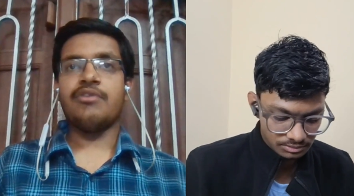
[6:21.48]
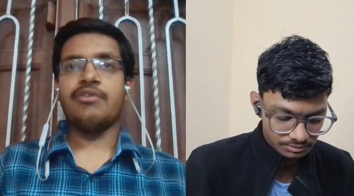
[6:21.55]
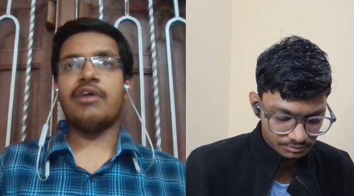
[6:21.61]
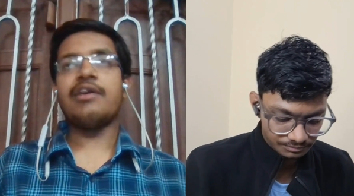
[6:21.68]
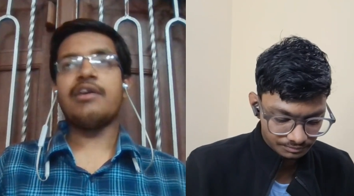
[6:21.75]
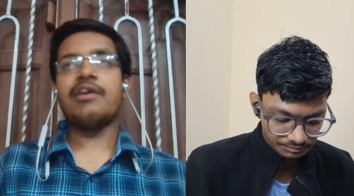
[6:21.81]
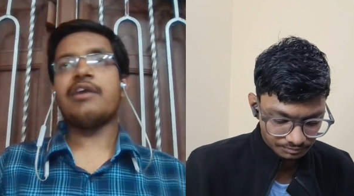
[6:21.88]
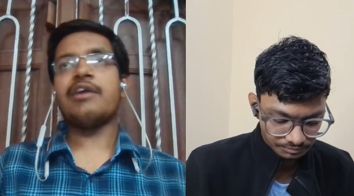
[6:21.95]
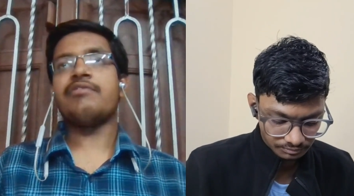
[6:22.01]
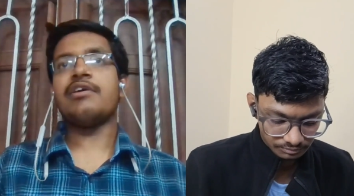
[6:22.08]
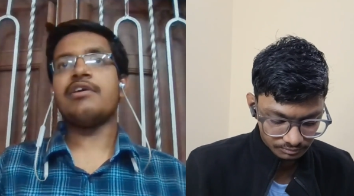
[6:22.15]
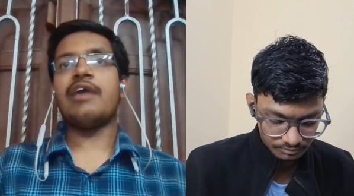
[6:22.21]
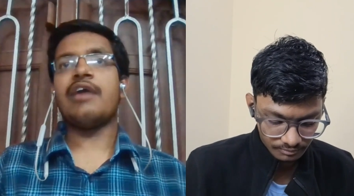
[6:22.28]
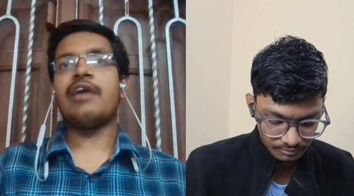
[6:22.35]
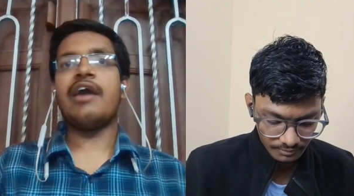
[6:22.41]
Speaker 1: No, I
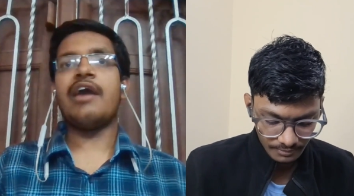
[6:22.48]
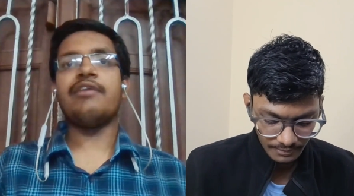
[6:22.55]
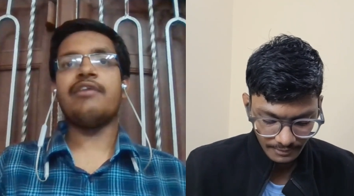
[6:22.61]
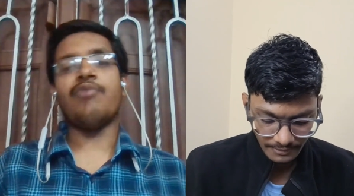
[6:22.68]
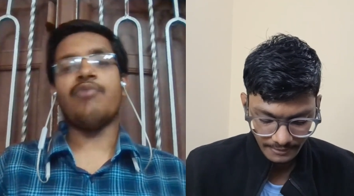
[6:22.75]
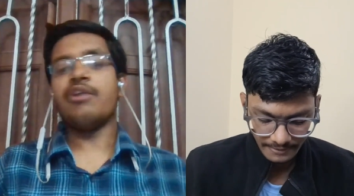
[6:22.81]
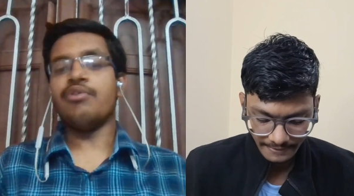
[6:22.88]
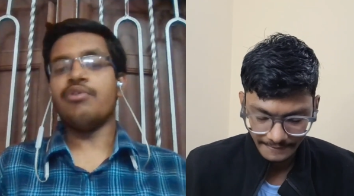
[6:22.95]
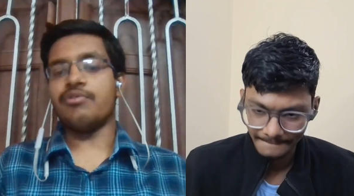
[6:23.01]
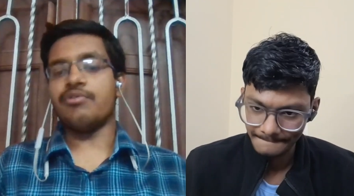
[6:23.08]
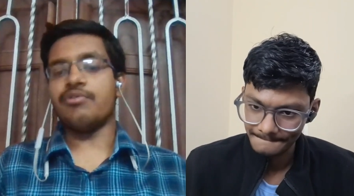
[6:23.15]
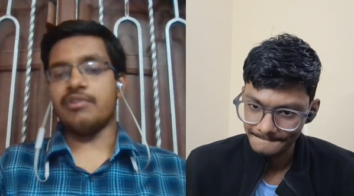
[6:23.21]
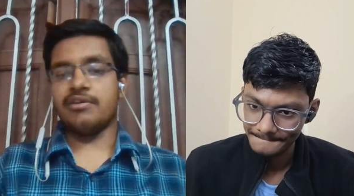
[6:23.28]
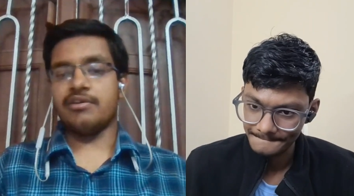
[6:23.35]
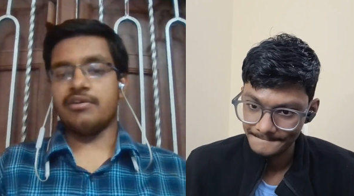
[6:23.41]
actually had one note
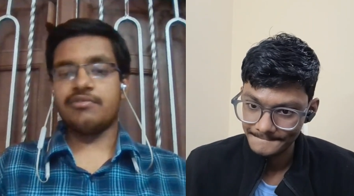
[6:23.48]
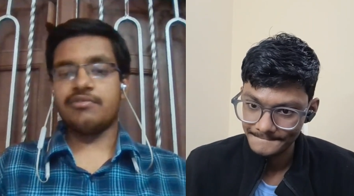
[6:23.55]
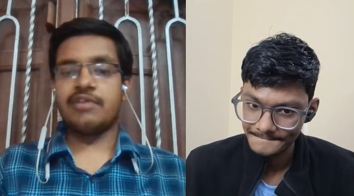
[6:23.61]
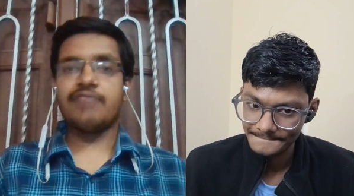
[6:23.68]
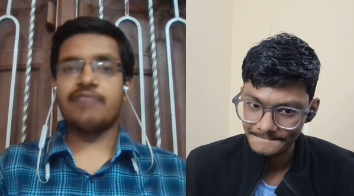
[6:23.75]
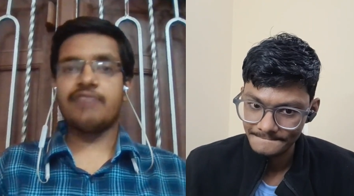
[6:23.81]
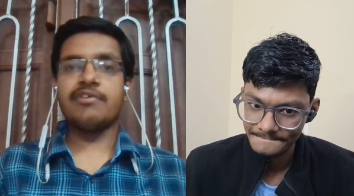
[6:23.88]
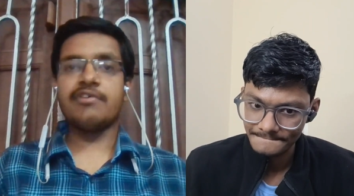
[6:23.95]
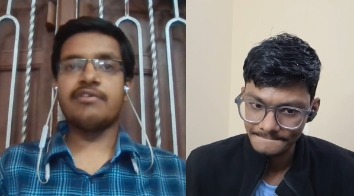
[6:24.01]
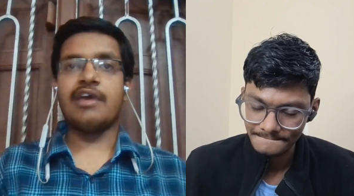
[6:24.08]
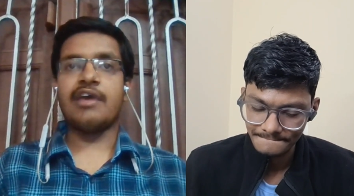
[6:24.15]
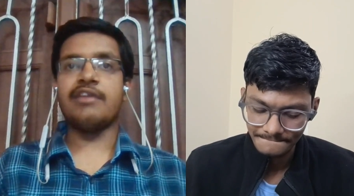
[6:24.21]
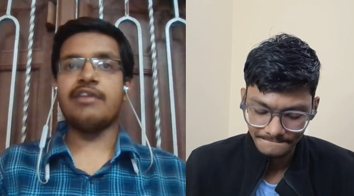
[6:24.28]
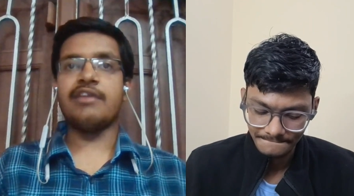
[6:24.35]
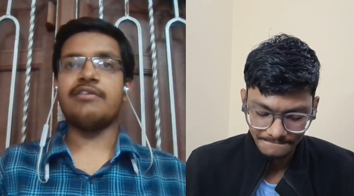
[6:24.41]
only. So that was,
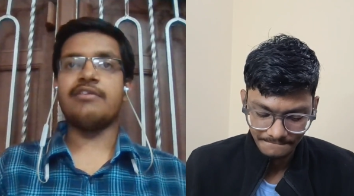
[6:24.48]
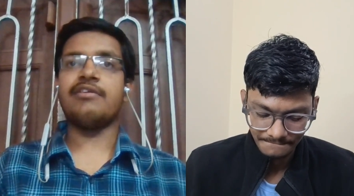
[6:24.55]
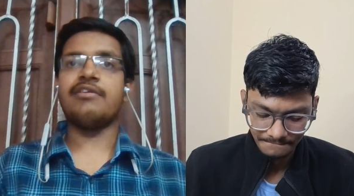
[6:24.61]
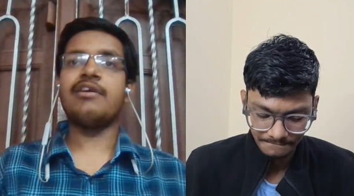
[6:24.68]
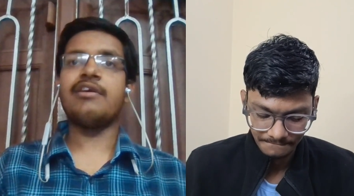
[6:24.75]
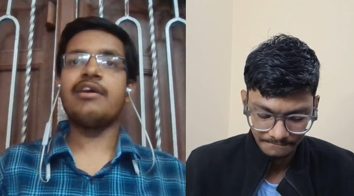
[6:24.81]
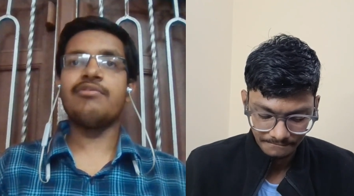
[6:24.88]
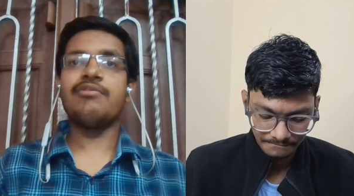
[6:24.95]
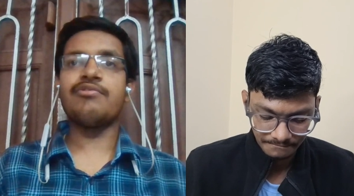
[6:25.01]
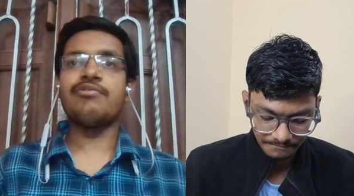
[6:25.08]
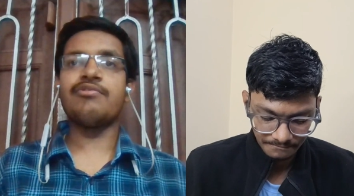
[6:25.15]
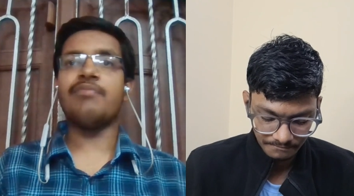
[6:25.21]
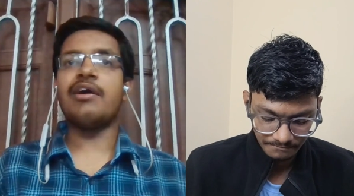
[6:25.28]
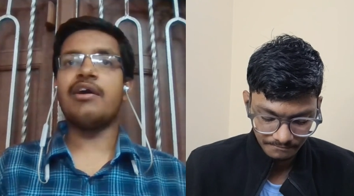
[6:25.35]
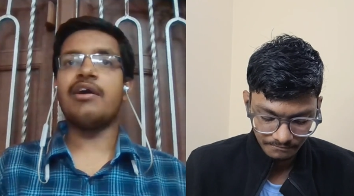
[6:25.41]
and there I used
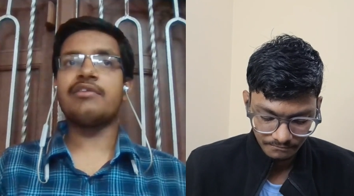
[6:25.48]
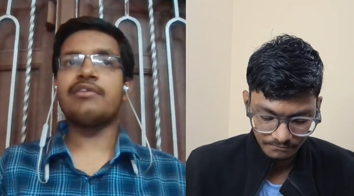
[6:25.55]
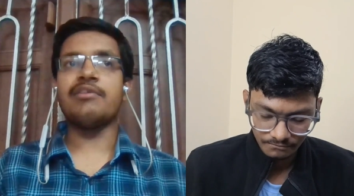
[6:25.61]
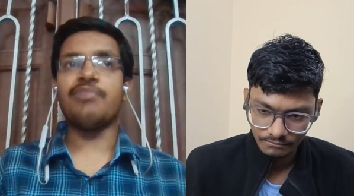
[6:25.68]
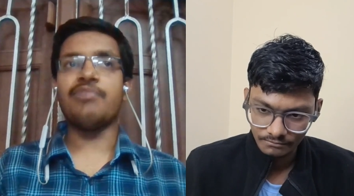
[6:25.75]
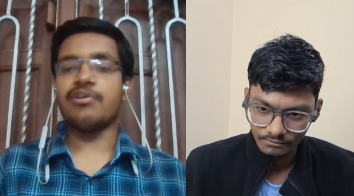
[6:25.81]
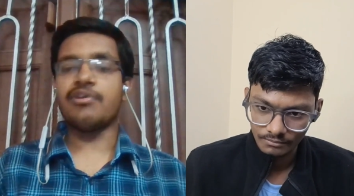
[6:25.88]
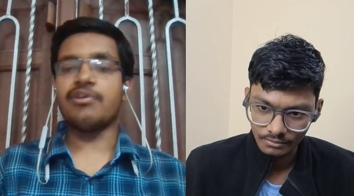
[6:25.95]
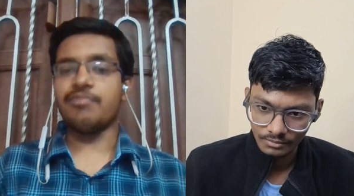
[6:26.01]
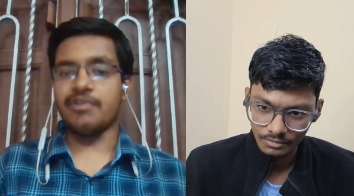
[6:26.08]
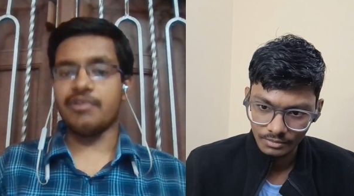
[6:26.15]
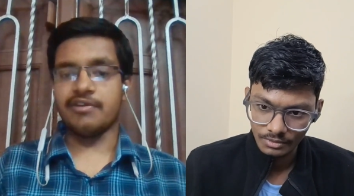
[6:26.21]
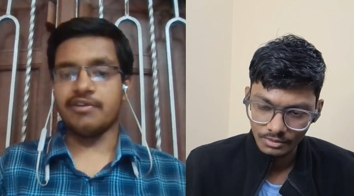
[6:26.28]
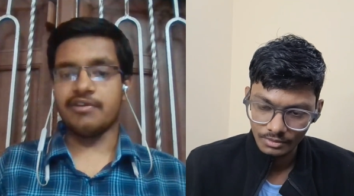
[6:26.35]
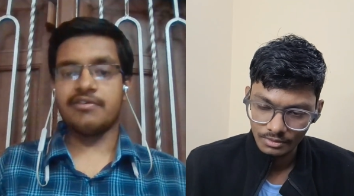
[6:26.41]
to mark the important
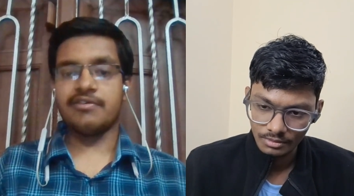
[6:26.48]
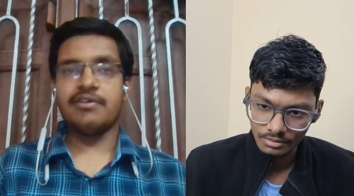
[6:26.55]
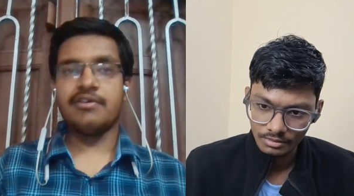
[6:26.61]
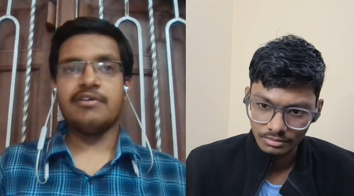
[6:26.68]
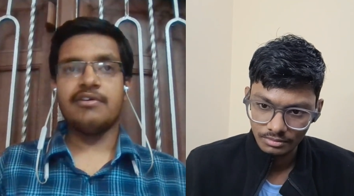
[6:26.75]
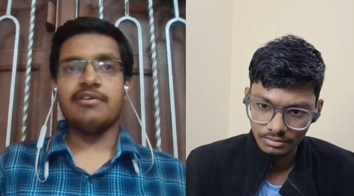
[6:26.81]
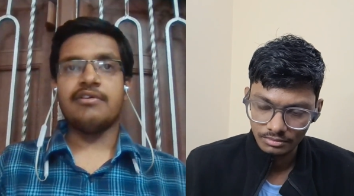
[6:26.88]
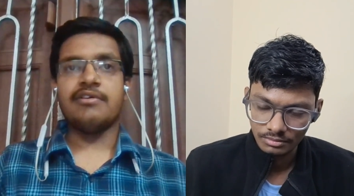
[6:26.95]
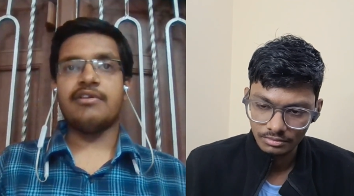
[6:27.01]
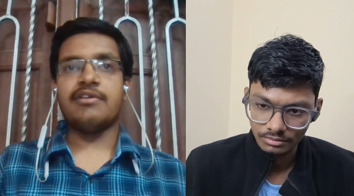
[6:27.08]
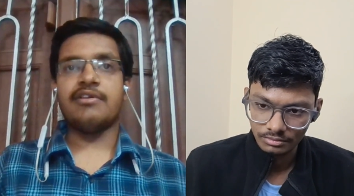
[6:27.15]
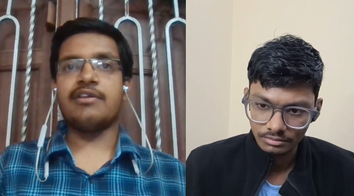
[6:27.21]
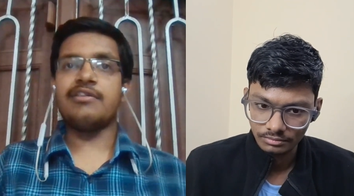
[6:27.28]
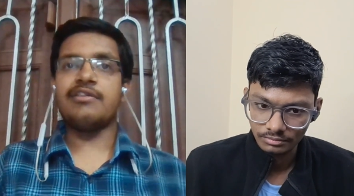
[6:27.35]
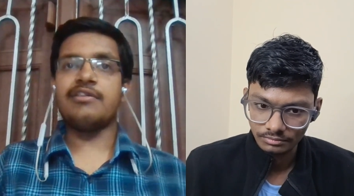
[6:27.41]
points
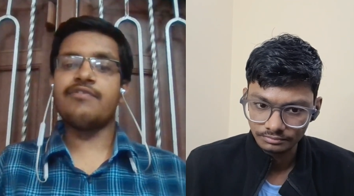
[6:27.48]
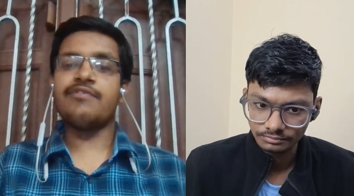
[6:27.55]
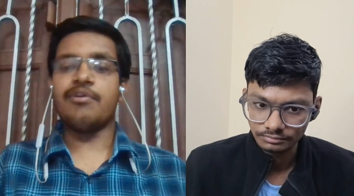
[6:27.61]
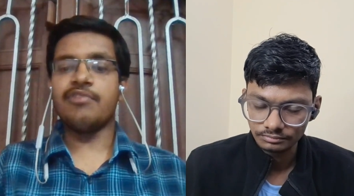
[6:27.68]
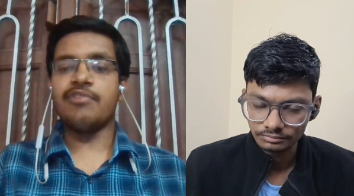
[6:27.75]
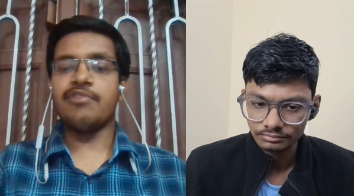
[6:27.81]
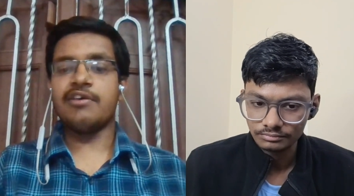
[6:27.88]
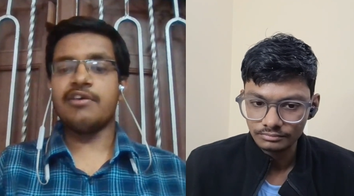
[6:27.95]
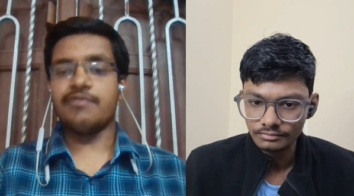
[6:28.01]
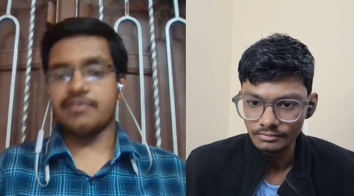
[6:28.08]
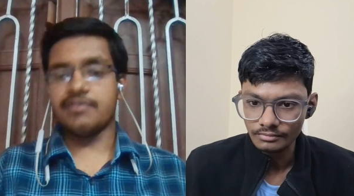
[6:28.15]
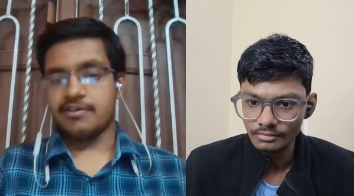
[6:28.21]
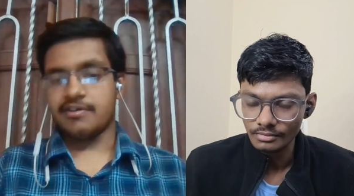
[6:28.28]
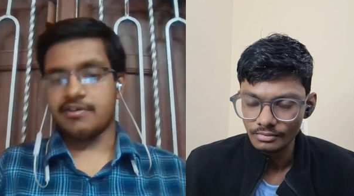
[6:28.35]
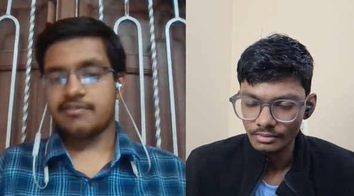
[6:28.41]
that this formula is
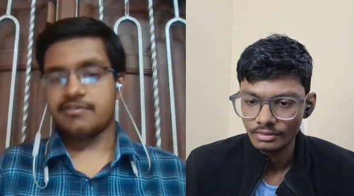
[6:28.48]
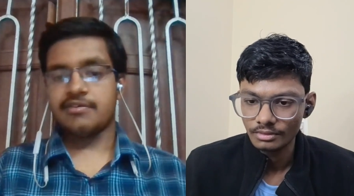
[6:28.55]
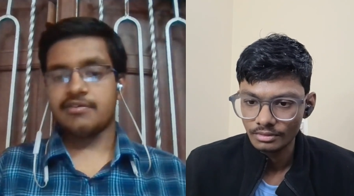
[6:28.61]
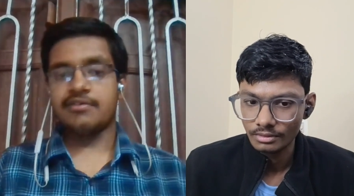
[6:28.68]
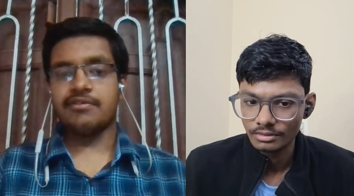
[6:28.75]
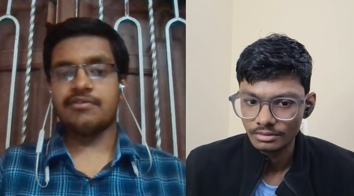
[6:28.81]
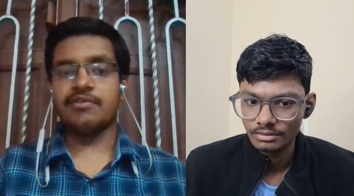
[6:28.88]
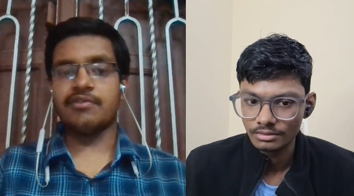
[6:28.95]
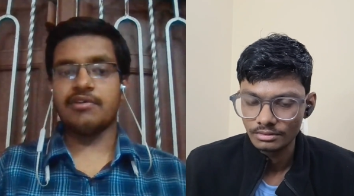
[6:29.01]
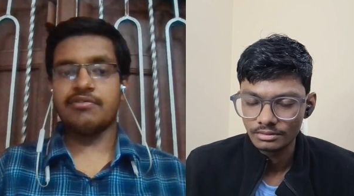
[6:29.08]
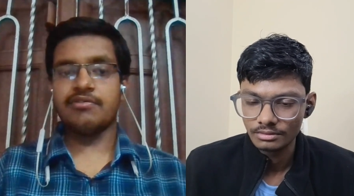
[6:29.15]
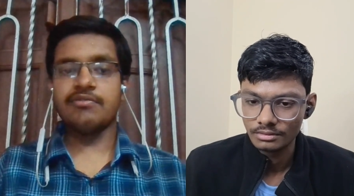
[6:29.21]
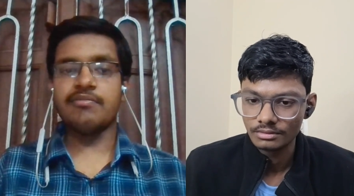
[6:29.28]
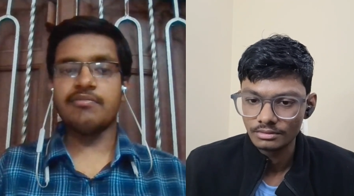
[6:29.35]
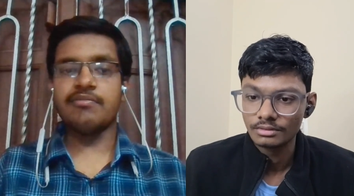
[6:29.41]
for this. So I
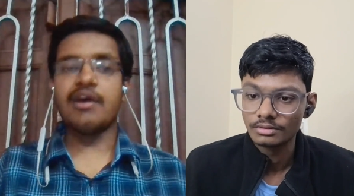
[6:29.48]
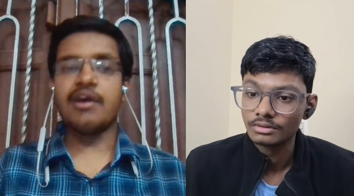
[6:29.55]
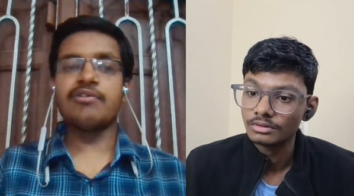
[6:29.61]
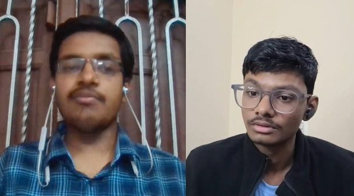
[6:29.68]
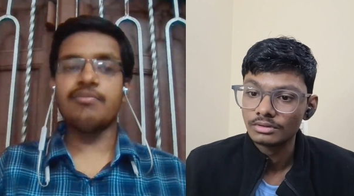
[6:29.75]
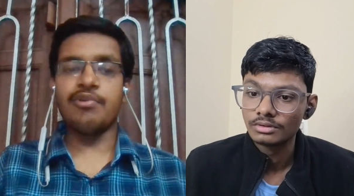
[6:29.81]
used to mark